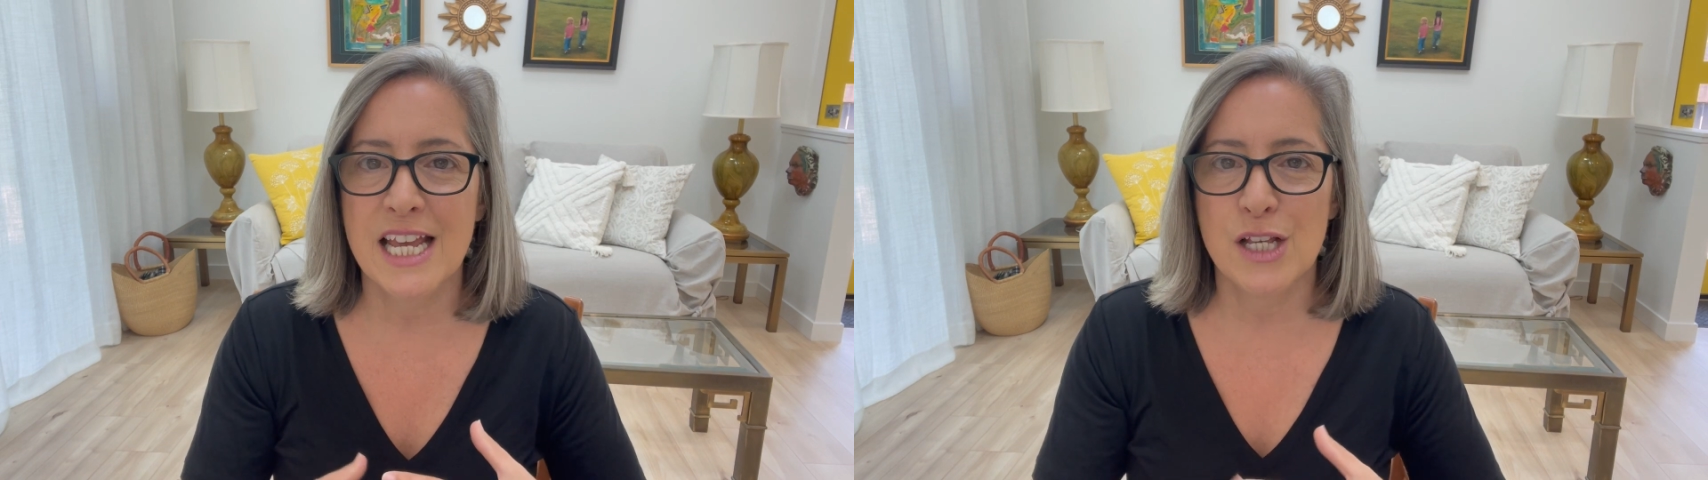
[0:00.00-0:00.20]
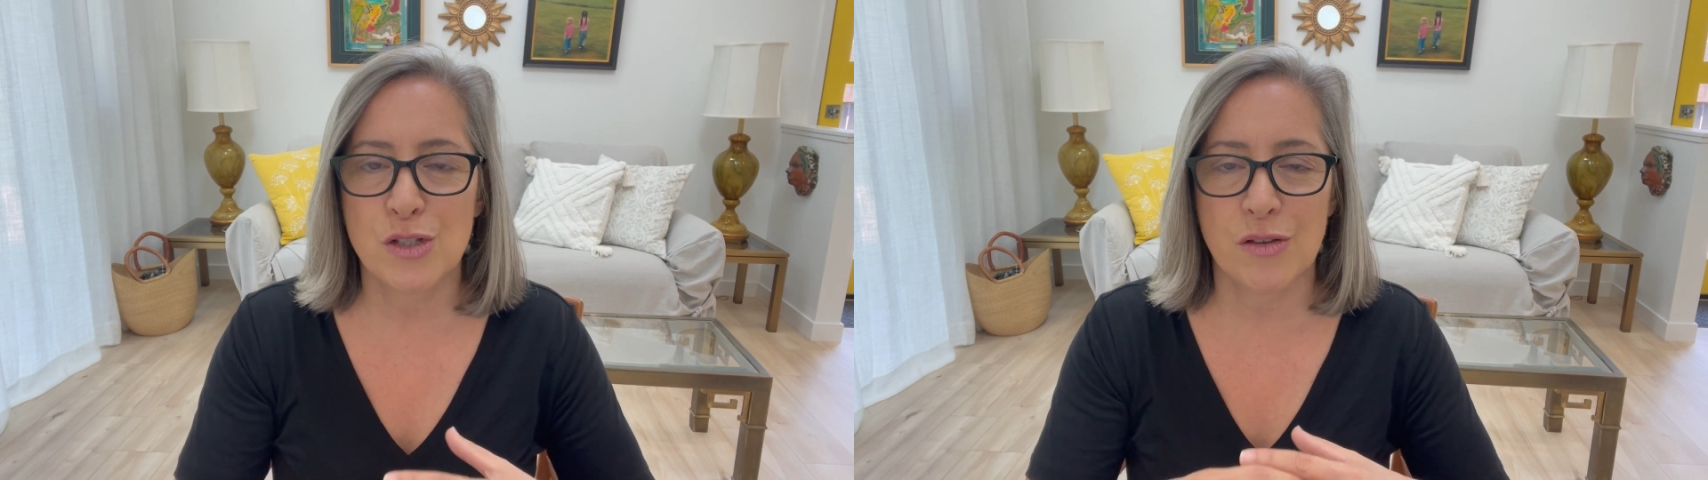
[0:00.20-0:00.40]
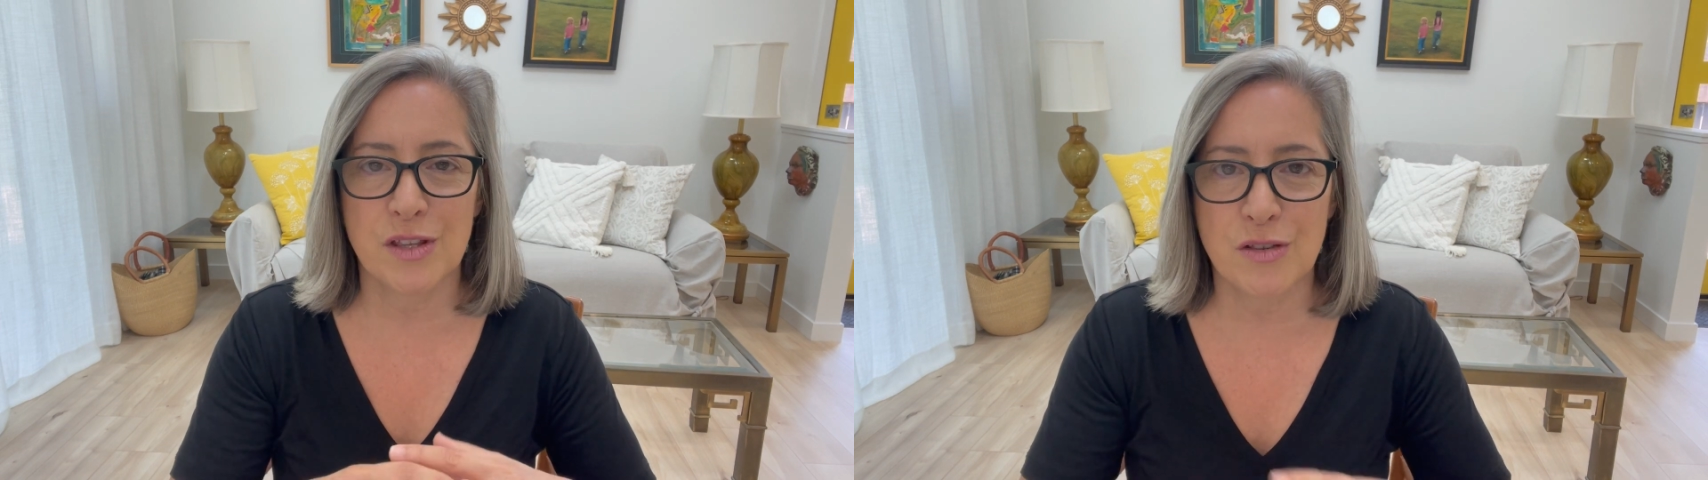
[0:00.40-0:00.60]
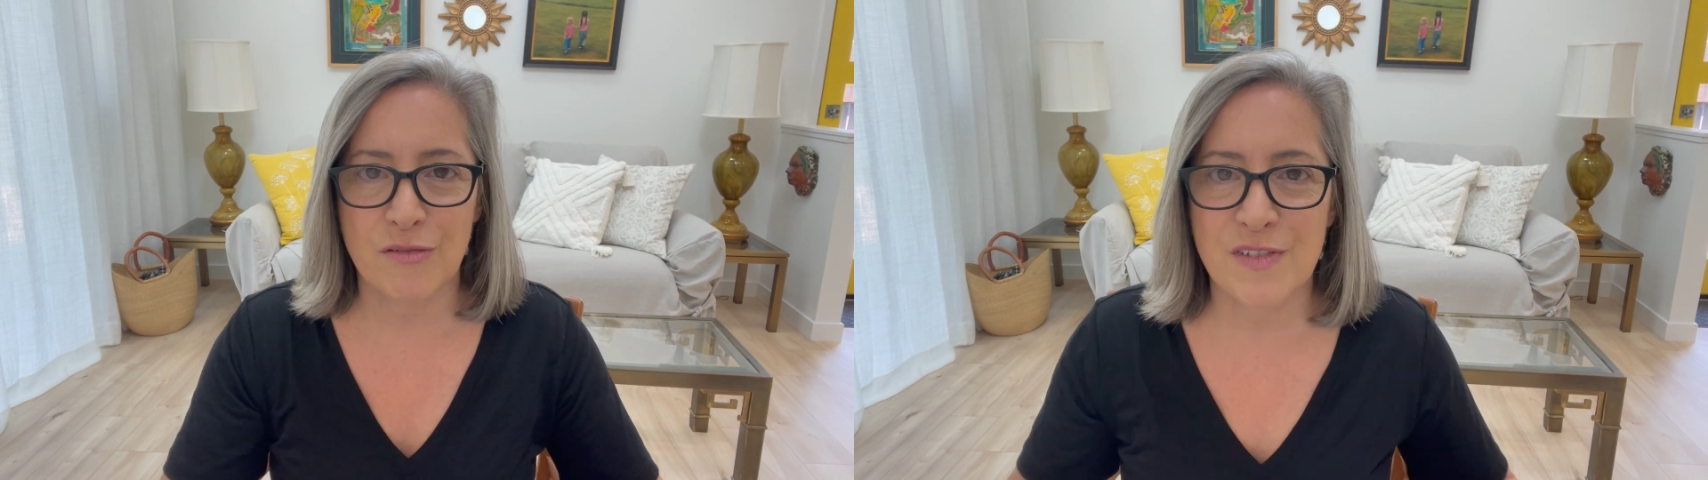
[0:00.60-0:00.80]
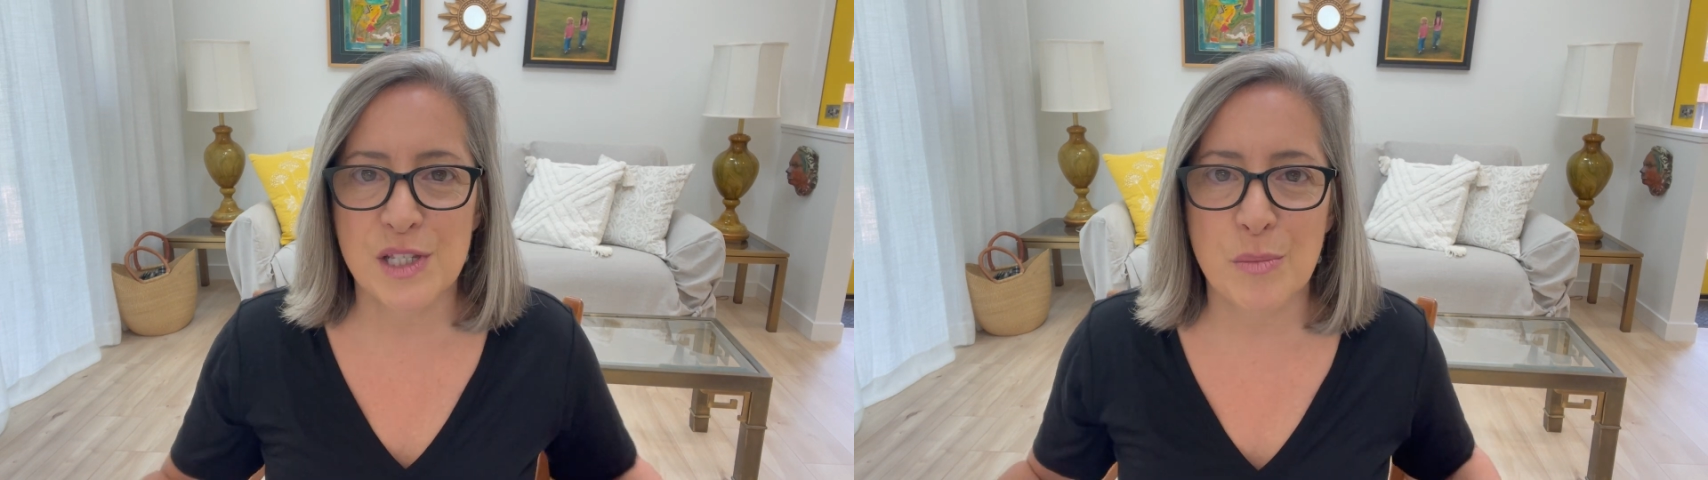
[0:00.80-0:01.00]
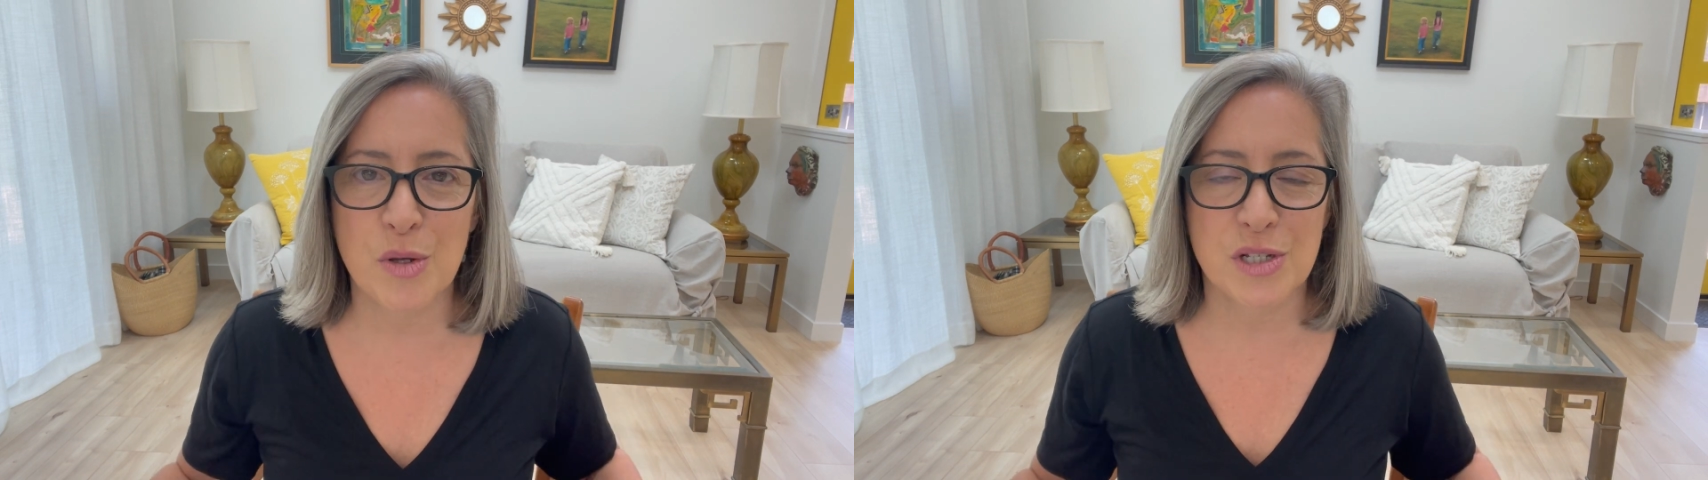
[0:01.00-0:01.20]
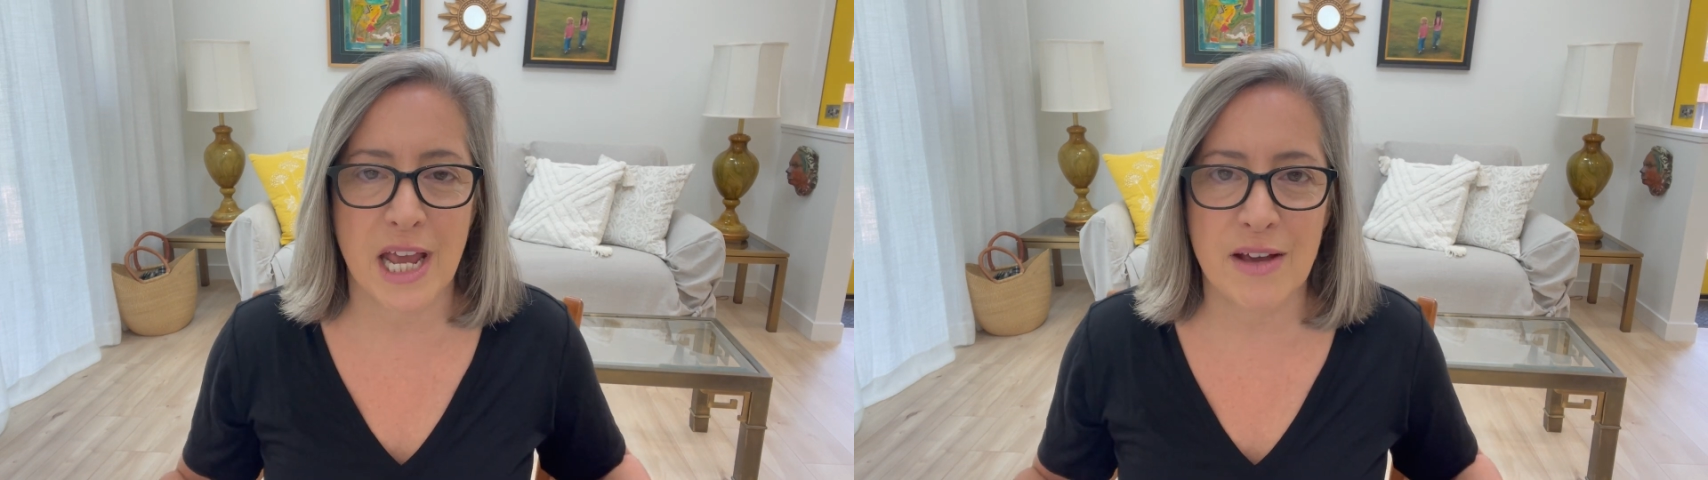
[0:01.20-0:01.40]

so that they're visible to